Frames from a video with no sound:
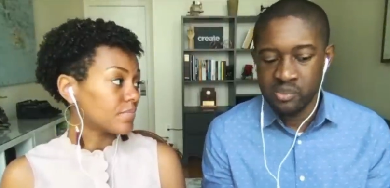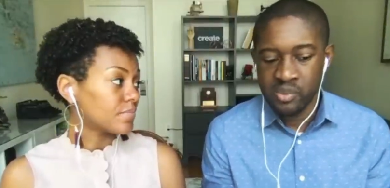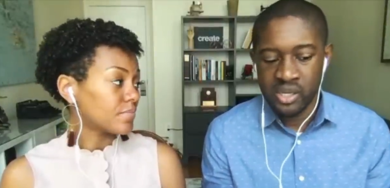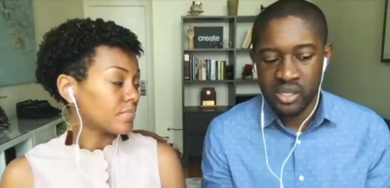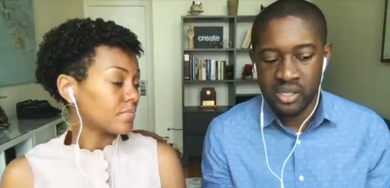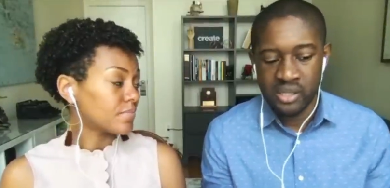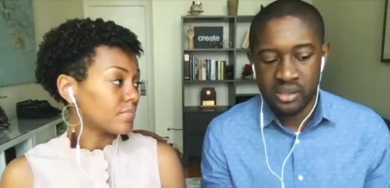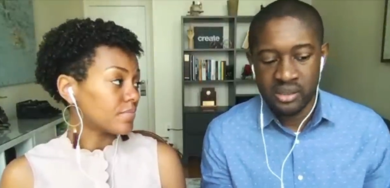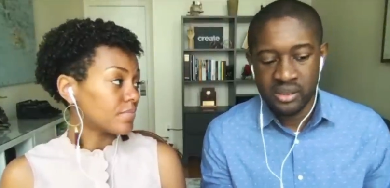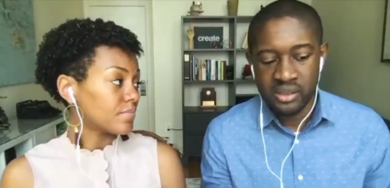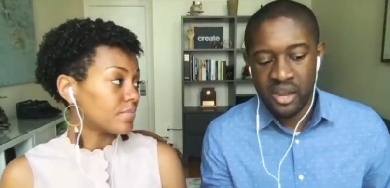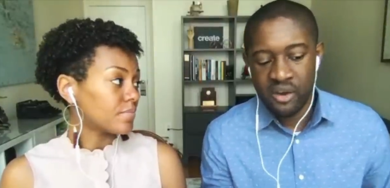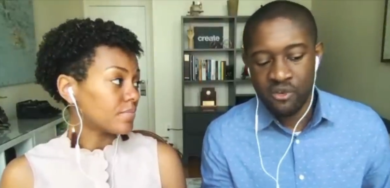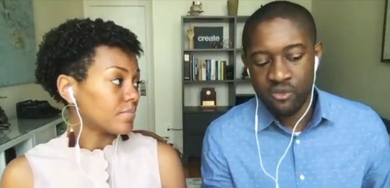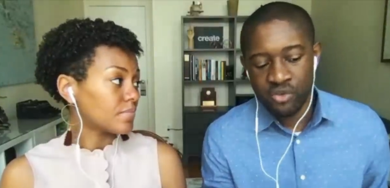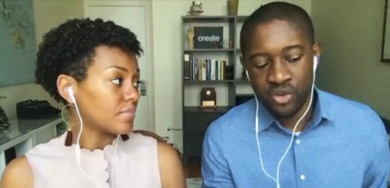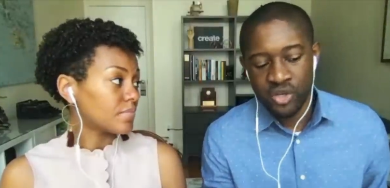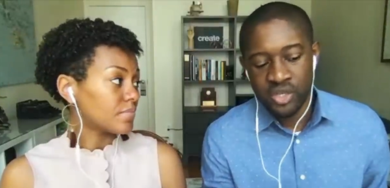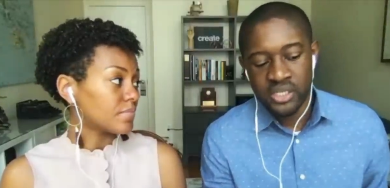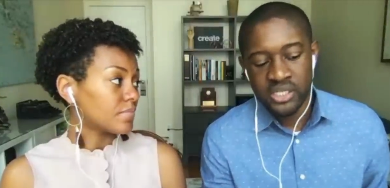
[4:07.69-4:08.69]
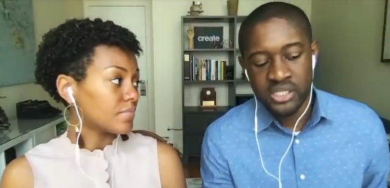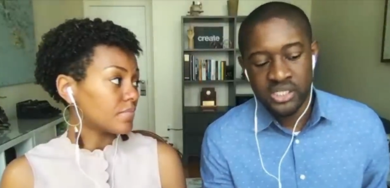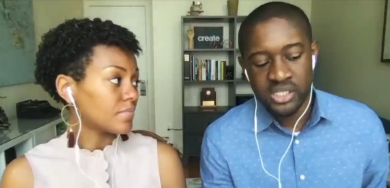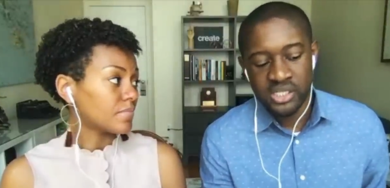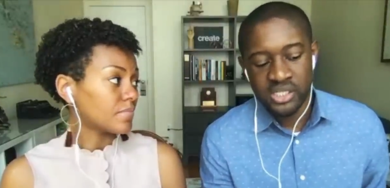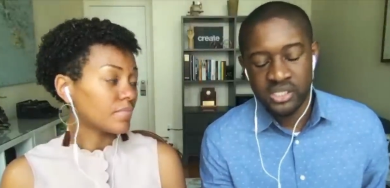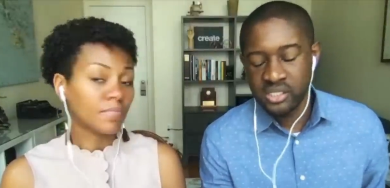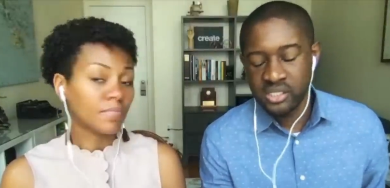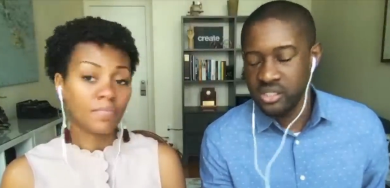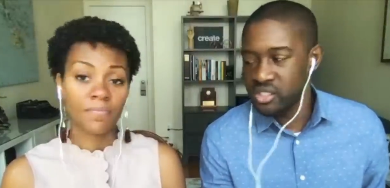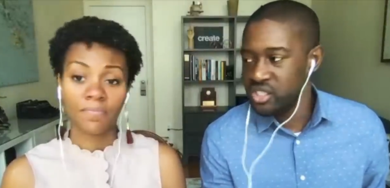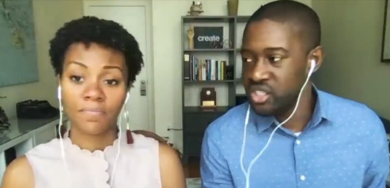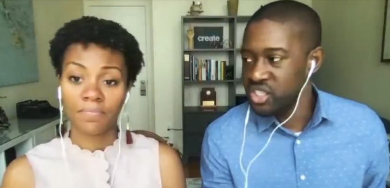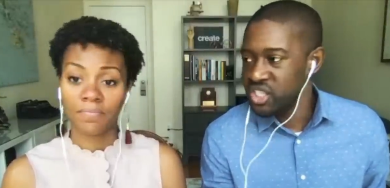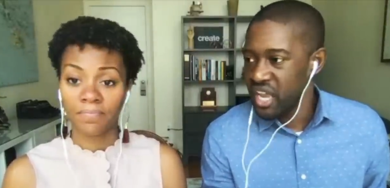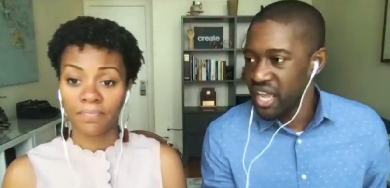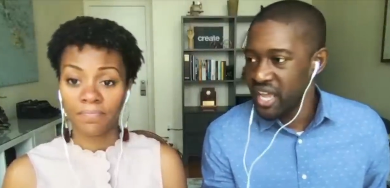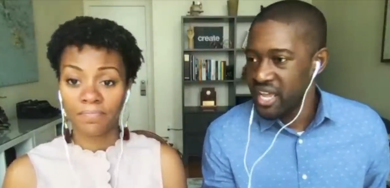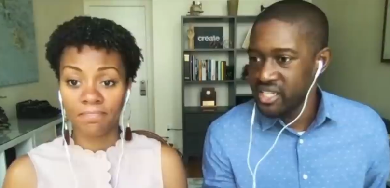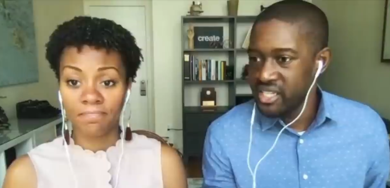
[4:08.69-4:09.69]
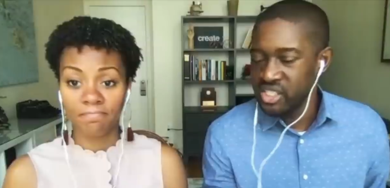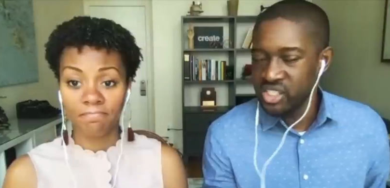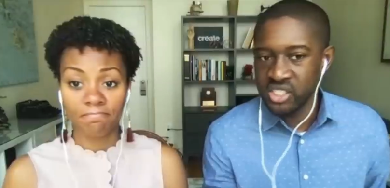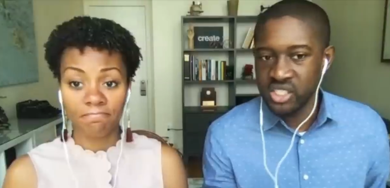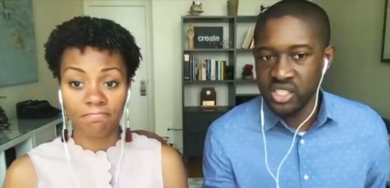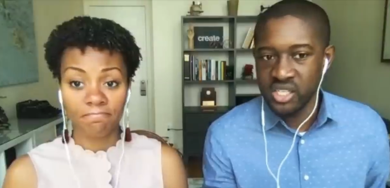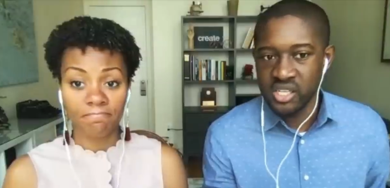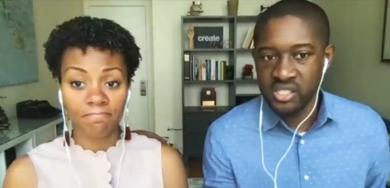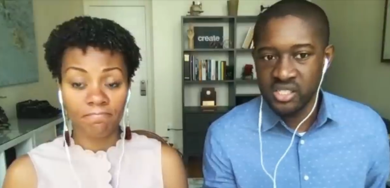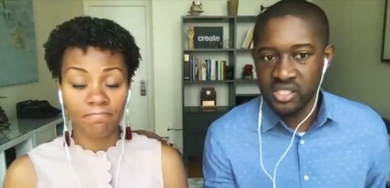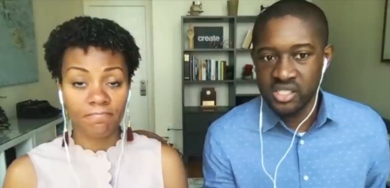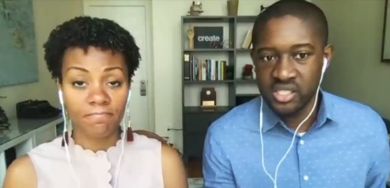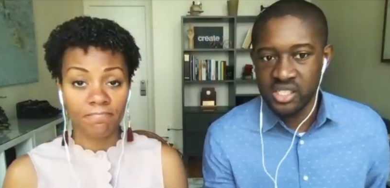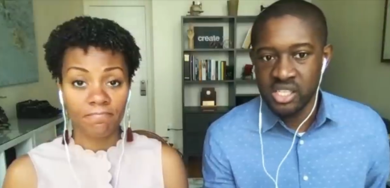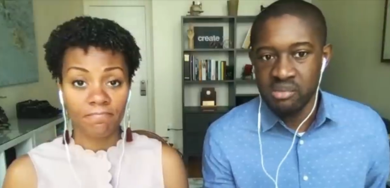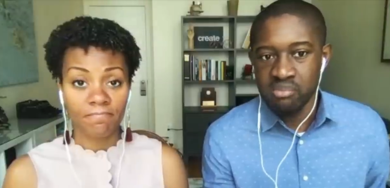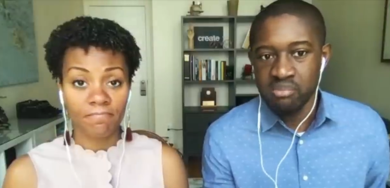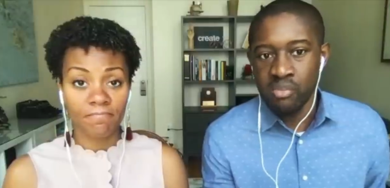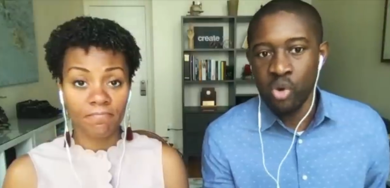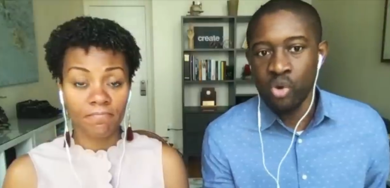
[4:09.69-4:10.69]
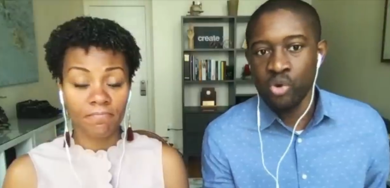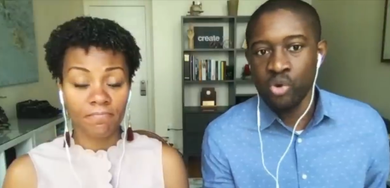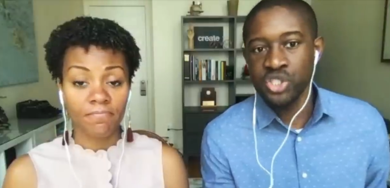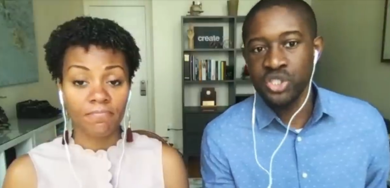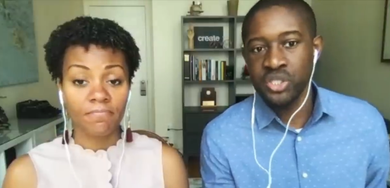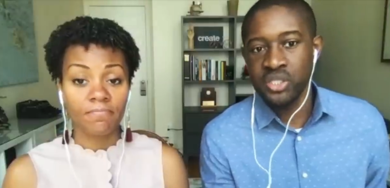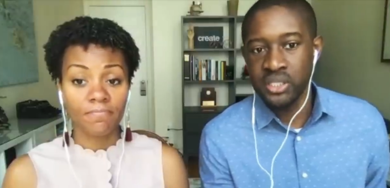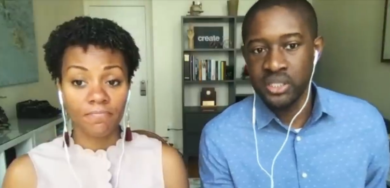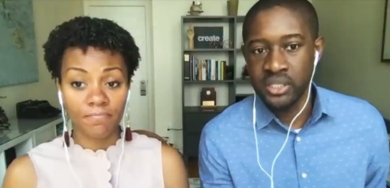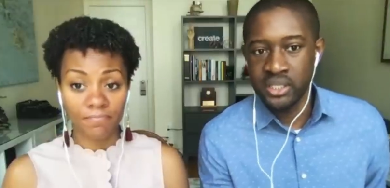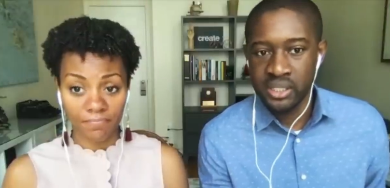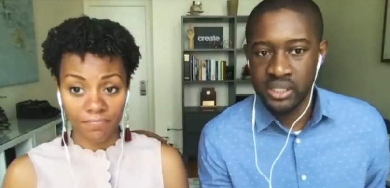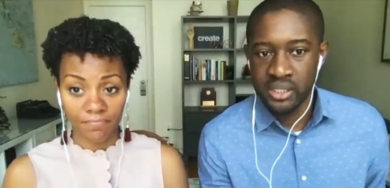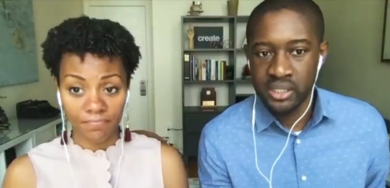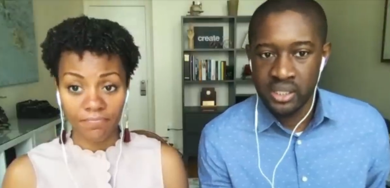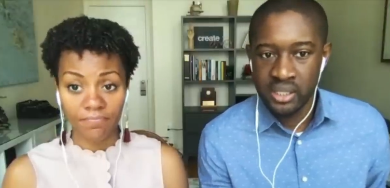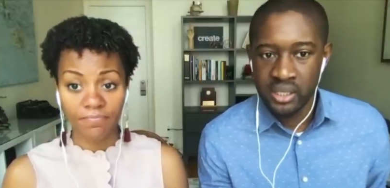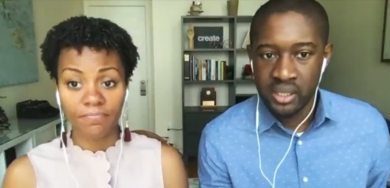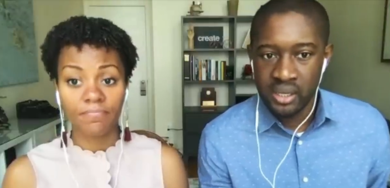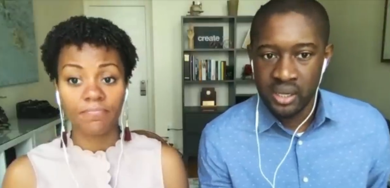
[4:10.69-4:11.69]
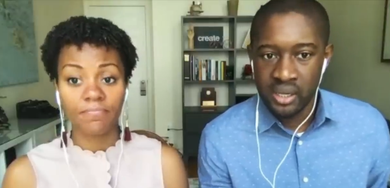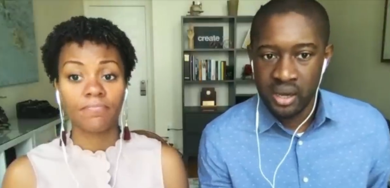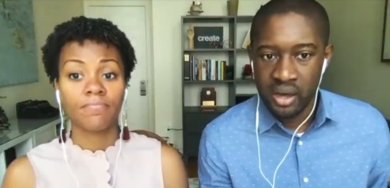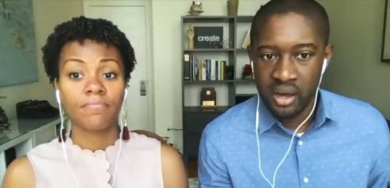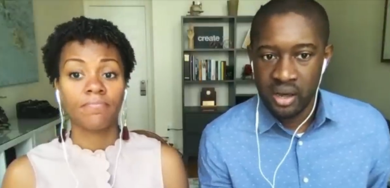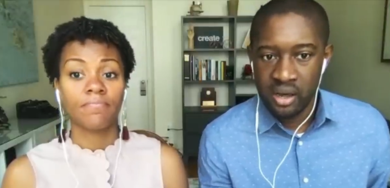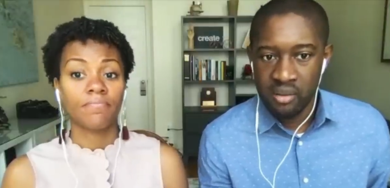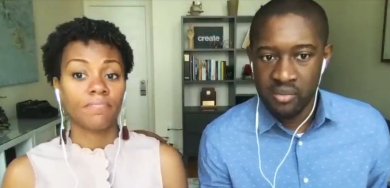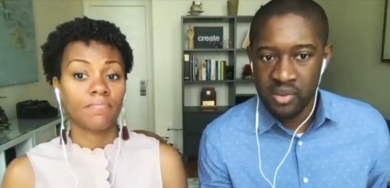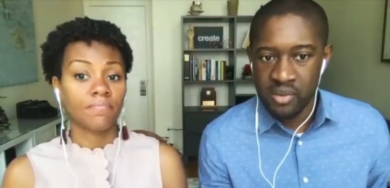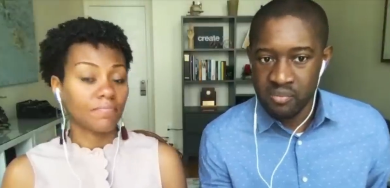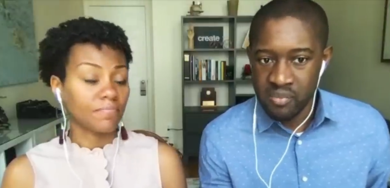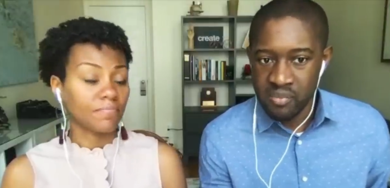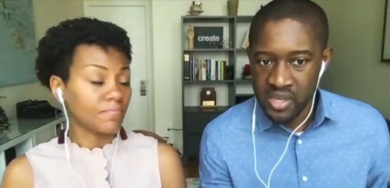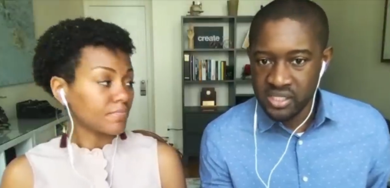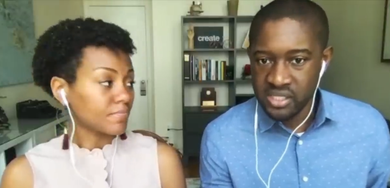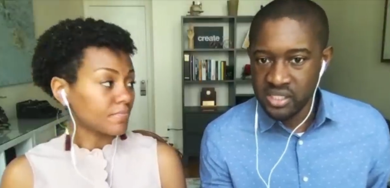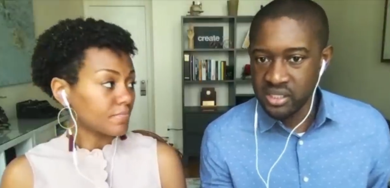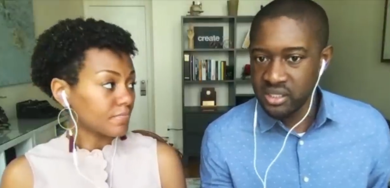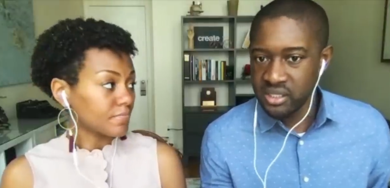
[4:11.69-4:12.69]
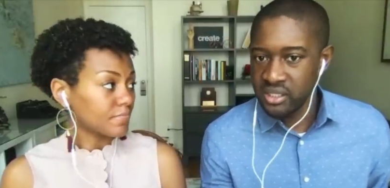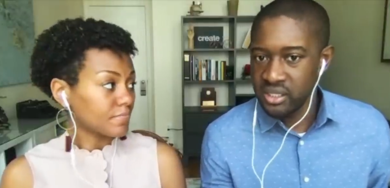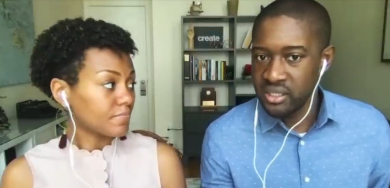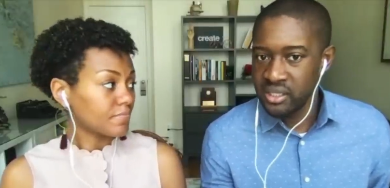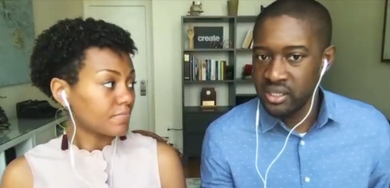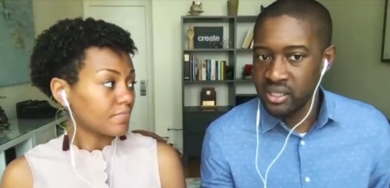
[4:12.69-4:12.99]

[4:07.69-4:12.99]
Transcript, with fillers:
Speaker 1: but that really just changed us emotionally um, and mentally